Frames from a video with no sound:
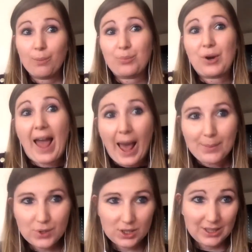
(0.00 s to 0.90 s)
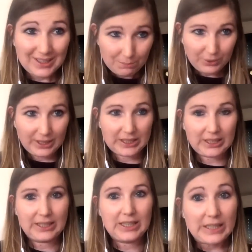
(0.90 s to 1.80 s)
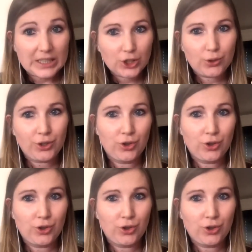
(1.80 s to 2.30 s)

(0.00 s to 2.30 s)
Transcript: perhaps politically easier on